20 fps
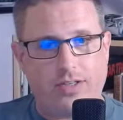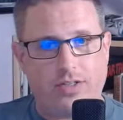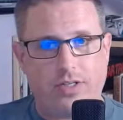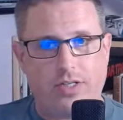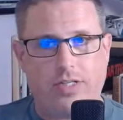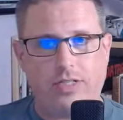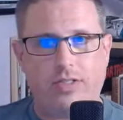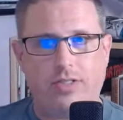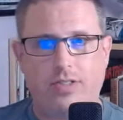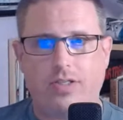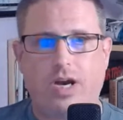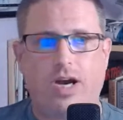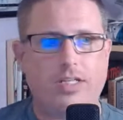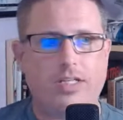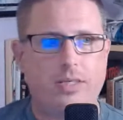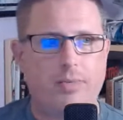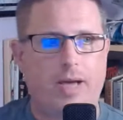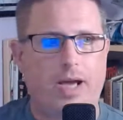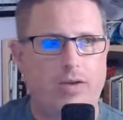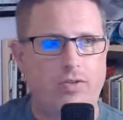he talks
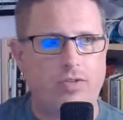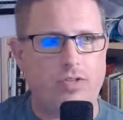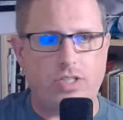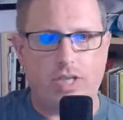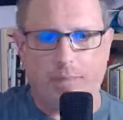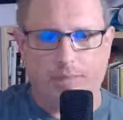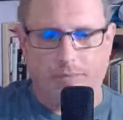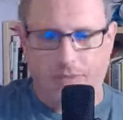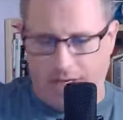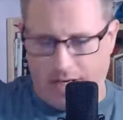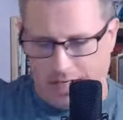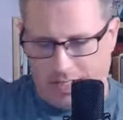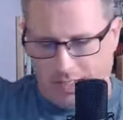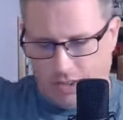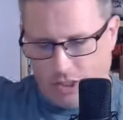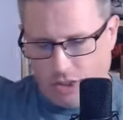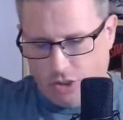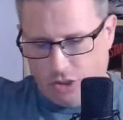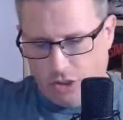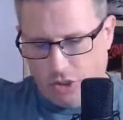about something, and he
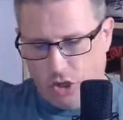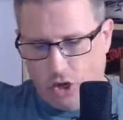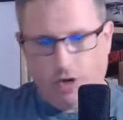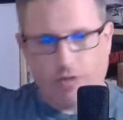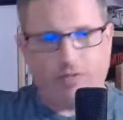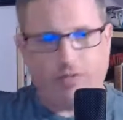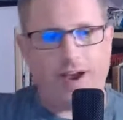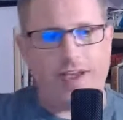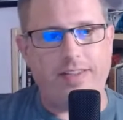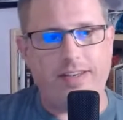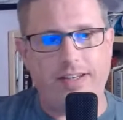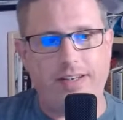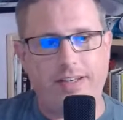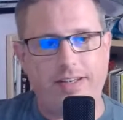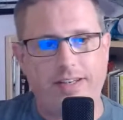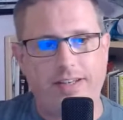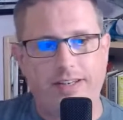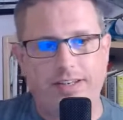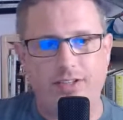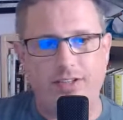says, notify the
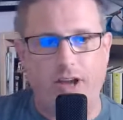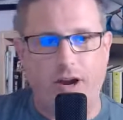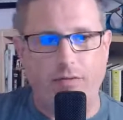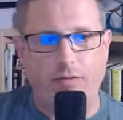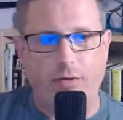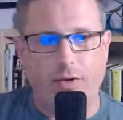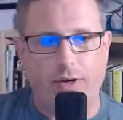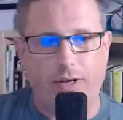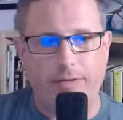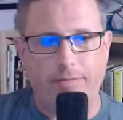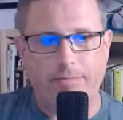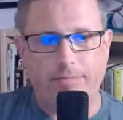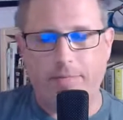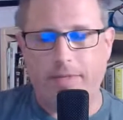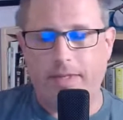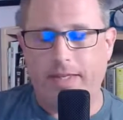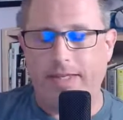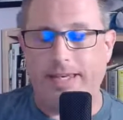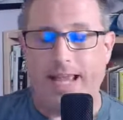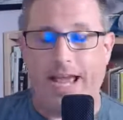Discovery.
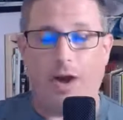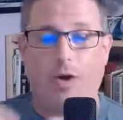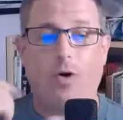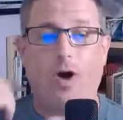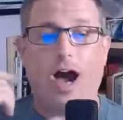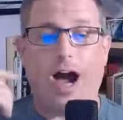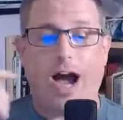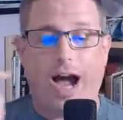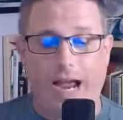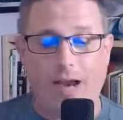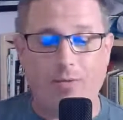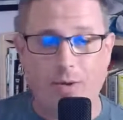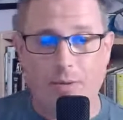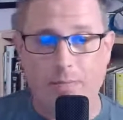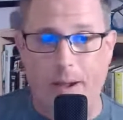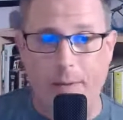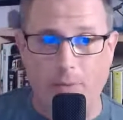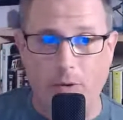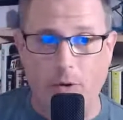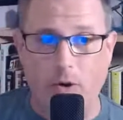Now, I
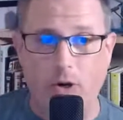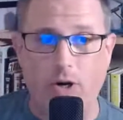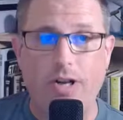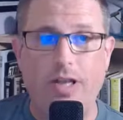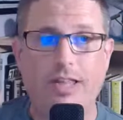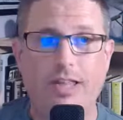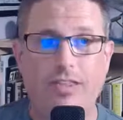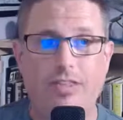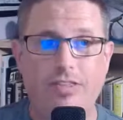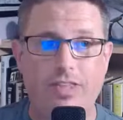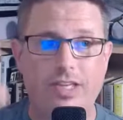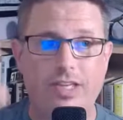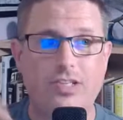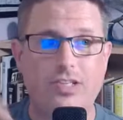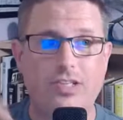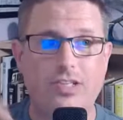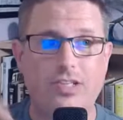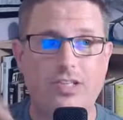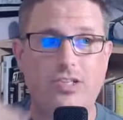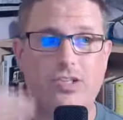remember
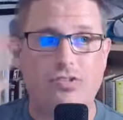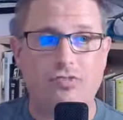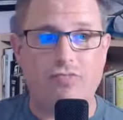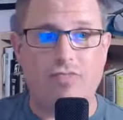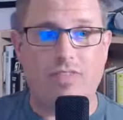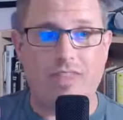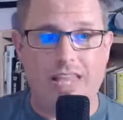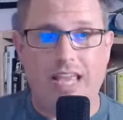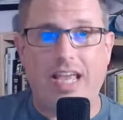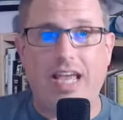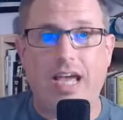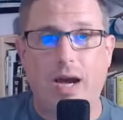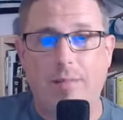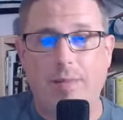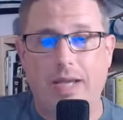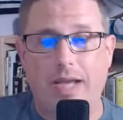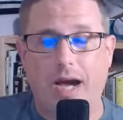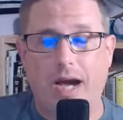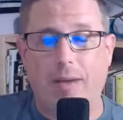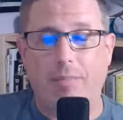this thing
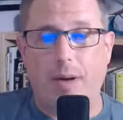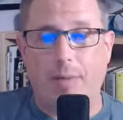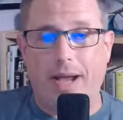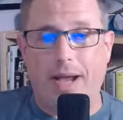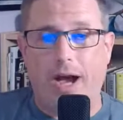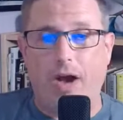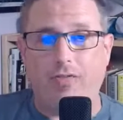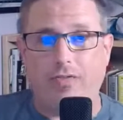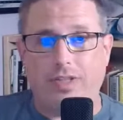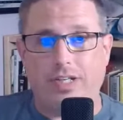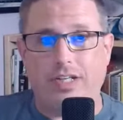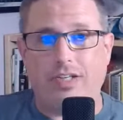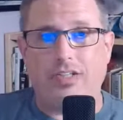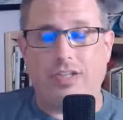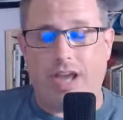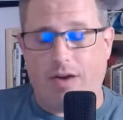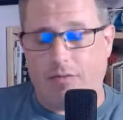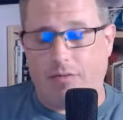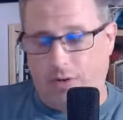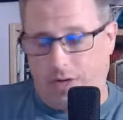coming up about the
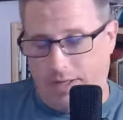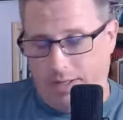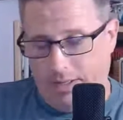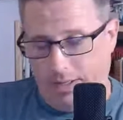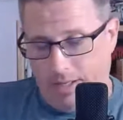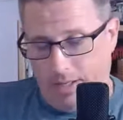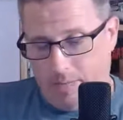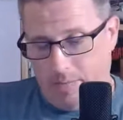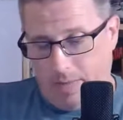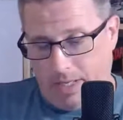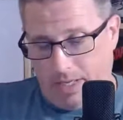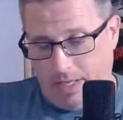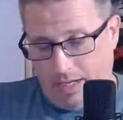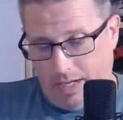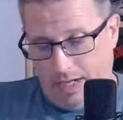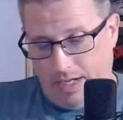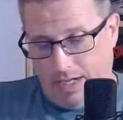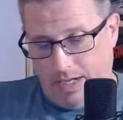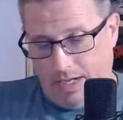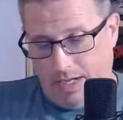Discovery
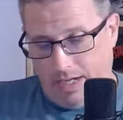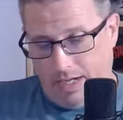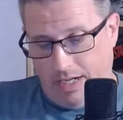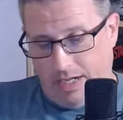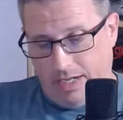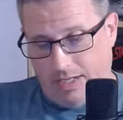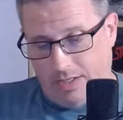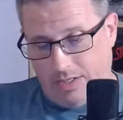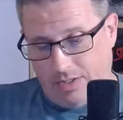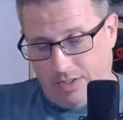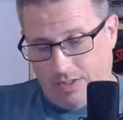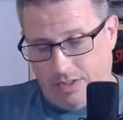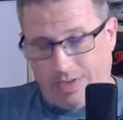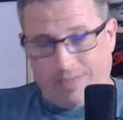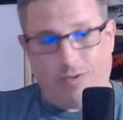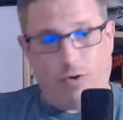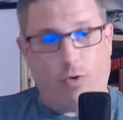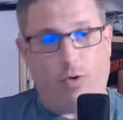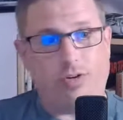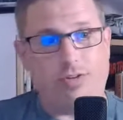because, of
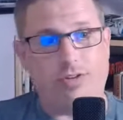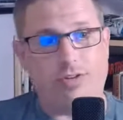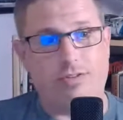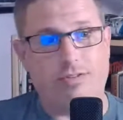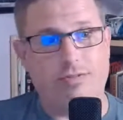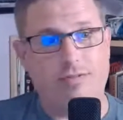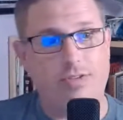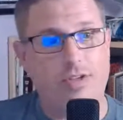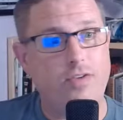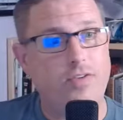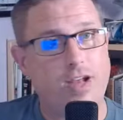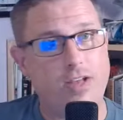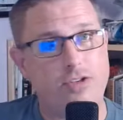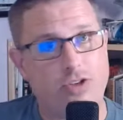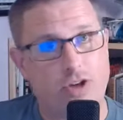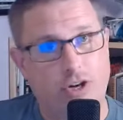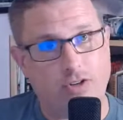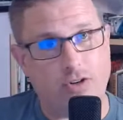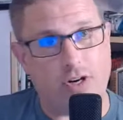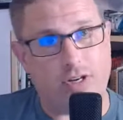course, we've got
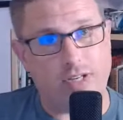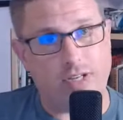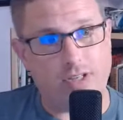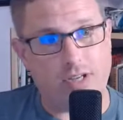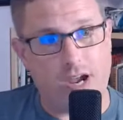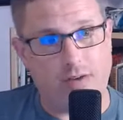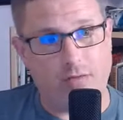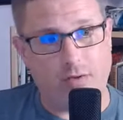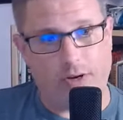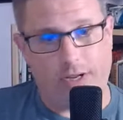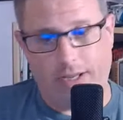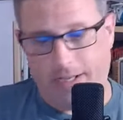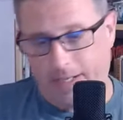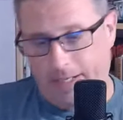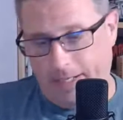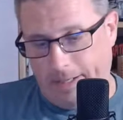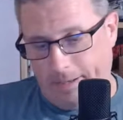Star Trek Discovery.